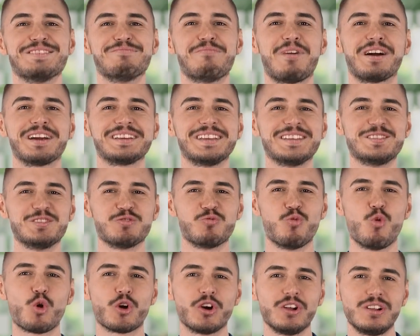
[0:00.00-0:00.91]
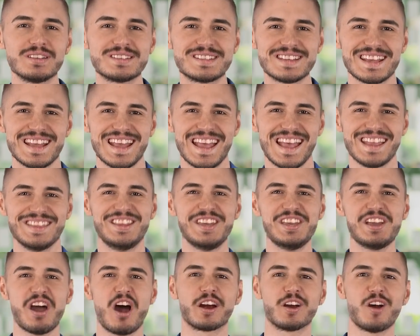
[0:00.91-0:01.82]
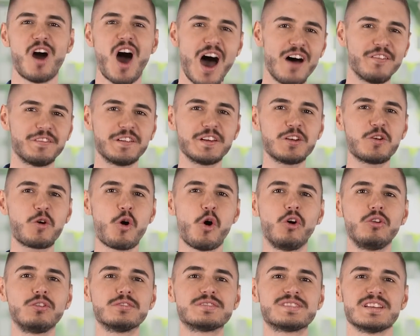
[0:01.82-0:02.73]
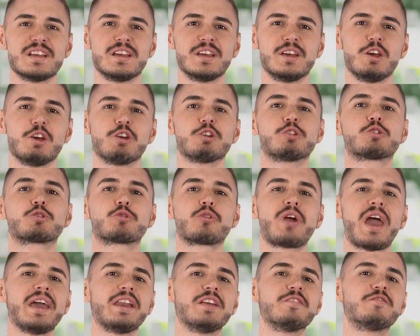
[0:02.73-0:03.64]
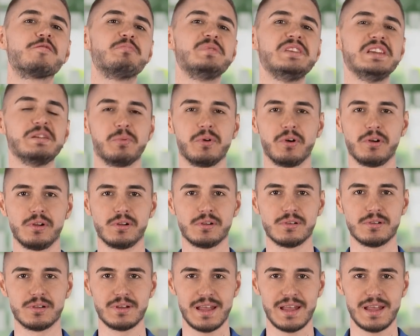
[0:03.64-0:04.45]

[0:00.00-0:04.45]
the marketing world, they are often called creative people.